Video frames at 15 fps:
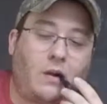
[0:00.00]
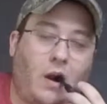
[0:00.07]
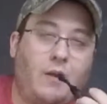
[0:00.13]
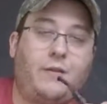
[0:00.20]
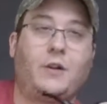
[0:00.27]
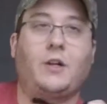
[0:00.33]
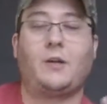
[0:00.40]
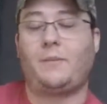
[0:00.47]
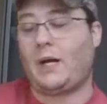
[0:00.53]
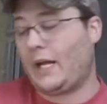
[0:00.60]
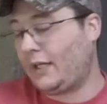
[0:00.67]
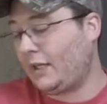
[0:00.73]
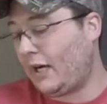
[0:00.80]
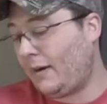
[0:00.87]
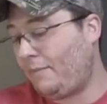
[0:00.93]
If you're going to buy
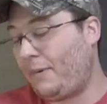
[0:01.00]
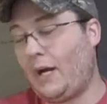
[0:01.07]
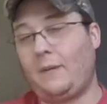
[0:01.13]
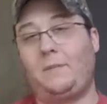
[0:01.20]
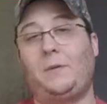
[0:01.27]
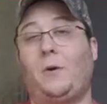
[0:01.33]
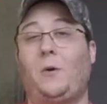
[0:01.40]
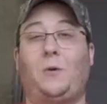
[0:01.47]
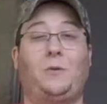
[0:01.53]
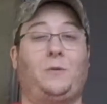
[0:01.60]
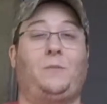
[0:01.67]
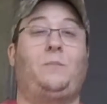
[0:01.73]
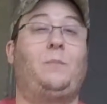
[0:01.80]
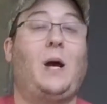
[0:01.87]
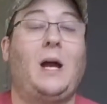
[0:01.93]
a cob pipe, you
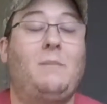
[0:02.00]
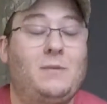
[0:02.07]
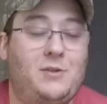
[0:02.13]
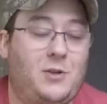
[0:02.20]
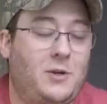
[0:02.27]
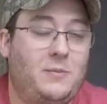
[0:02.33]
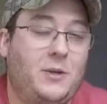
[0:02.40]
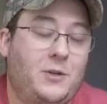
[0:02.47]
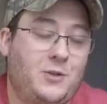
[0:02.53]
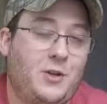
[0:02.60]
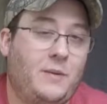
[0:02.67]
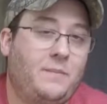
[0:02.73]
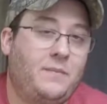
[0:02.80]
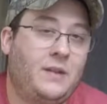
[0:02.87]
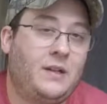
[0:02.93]
buy Missouri Meerschaum.
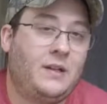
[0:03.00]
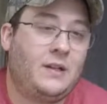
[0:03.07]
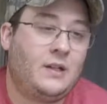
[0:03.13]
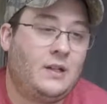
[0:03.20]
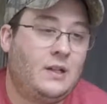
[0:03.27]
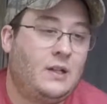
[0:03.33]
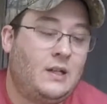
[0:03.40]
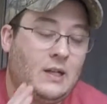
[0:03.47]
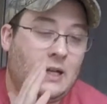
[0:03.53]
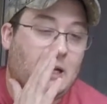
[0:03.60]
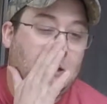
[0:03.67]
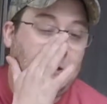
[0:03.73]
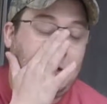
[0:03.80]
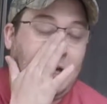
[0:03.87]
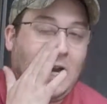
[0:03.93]

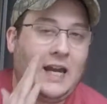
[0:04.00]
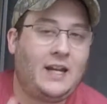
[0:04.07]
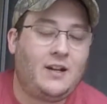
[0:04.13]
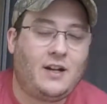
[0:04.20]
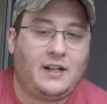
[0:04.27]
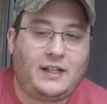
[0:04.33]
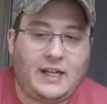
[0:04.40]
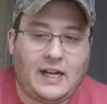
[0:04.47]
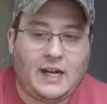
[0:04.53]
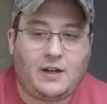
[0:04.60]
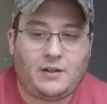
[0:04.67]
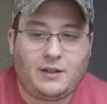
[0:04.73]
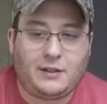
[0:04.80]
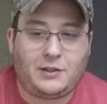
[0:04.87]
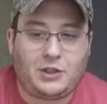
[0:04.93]
You cannot
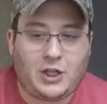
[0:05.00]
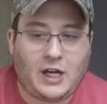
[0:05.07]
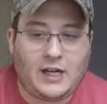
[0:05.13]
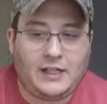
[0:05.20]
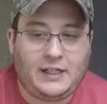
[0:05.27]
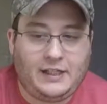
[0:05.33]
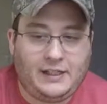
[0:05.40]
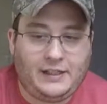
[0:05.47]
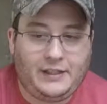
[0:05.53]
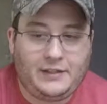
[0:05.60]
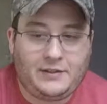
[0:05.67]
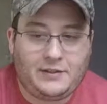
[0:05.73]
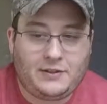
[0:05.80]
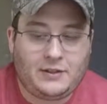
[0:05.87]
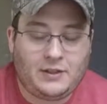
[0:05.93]
count a Chinese